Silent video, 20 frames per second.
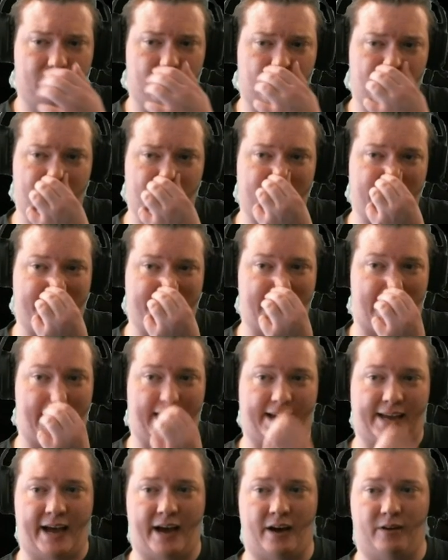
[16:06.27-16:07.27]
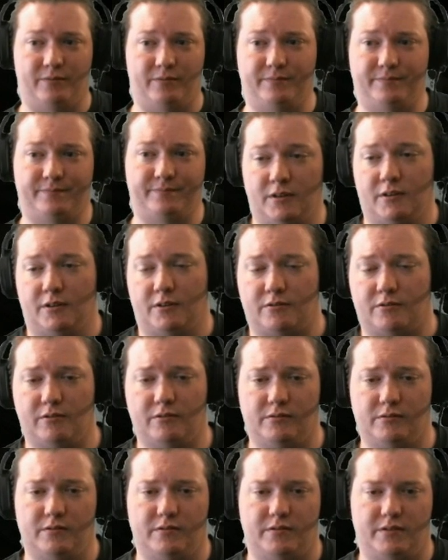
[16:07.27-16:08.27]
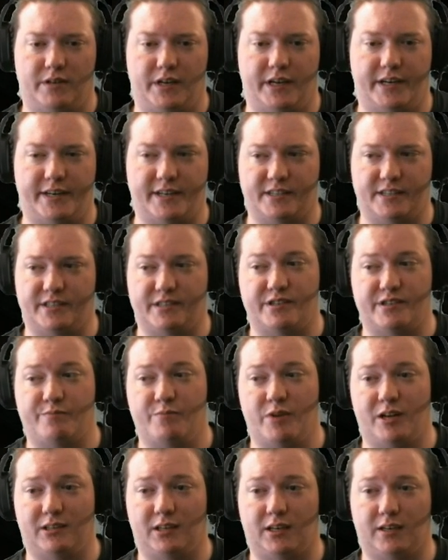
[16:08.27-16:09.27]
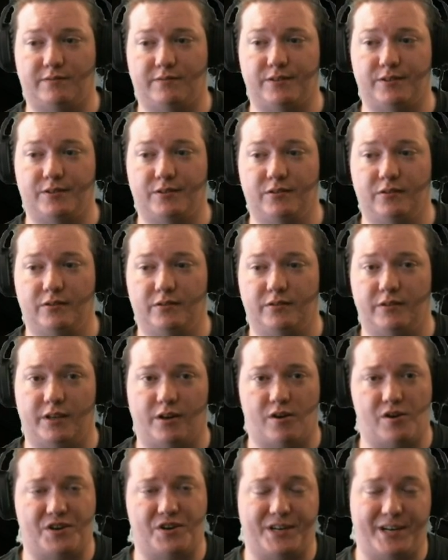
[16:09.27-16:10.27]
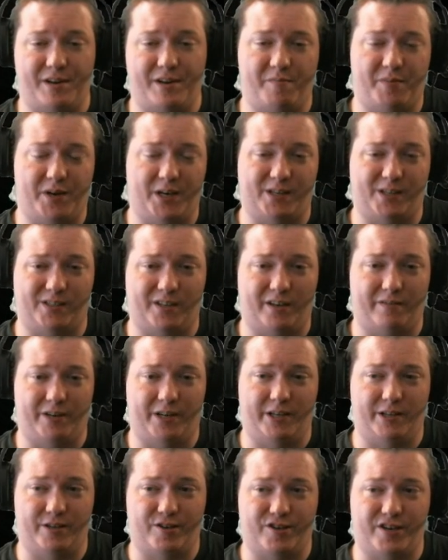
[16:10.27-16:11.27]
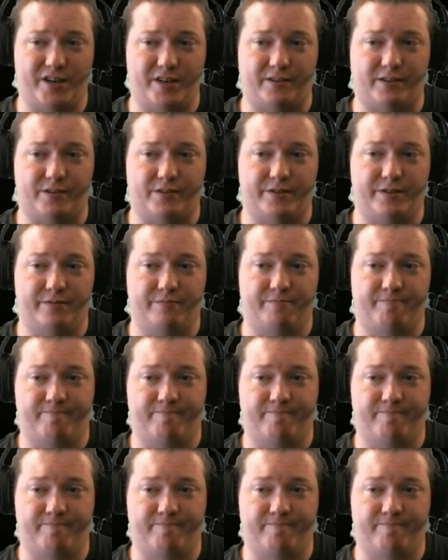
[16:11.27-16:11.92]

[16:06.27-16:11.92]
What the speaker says: We're going to sack out. Cool. It doesn't smell awful. There aren't any bugs living in the sheets.